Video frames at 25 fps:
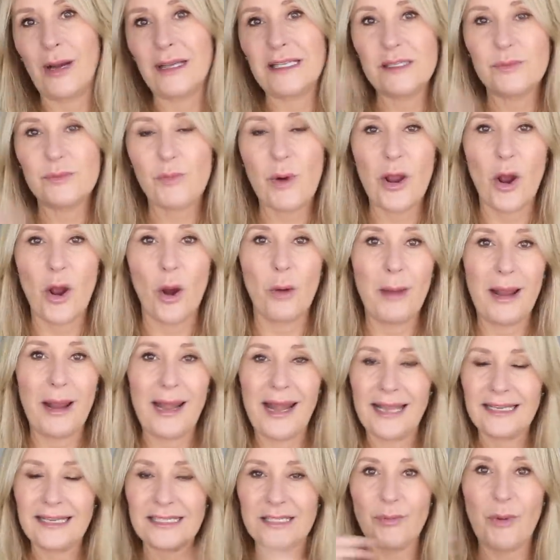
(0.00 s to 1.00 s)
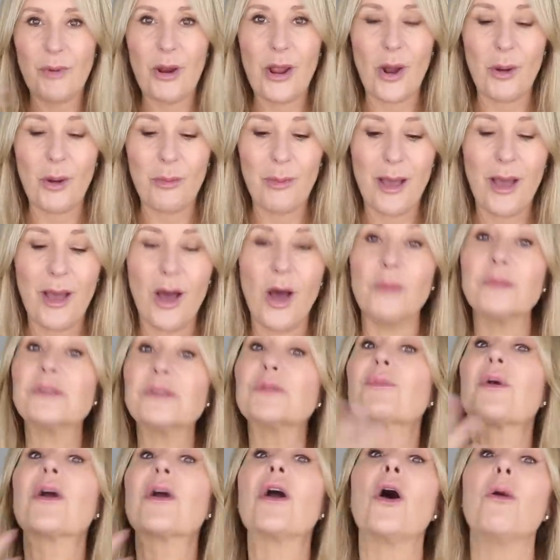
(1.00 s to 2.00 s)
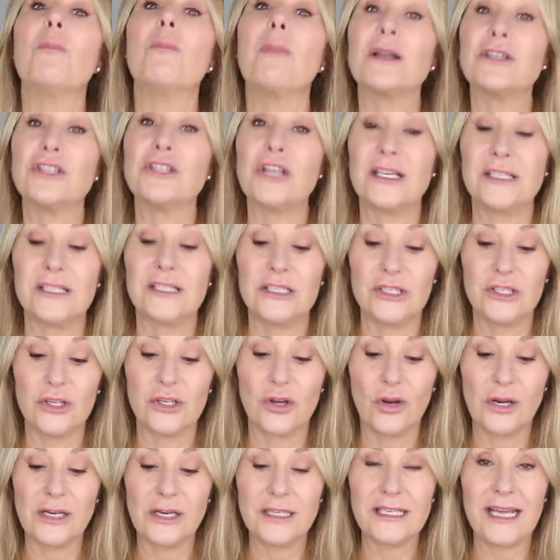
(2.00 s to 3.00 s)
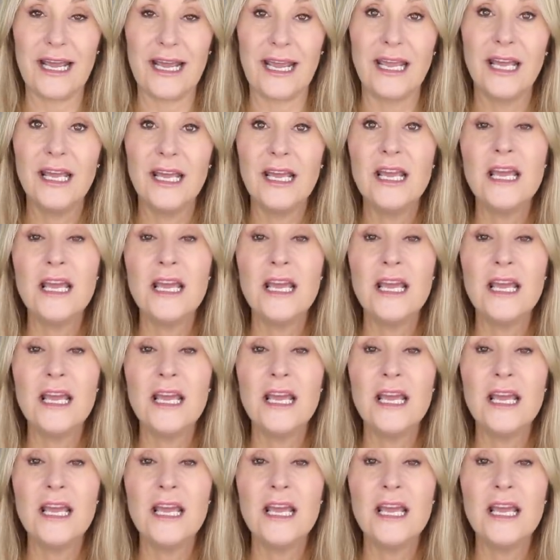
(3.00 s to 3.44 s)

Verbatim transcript: I'd spray it on my legs, spray it on my arms, spray it on my chest and decollete.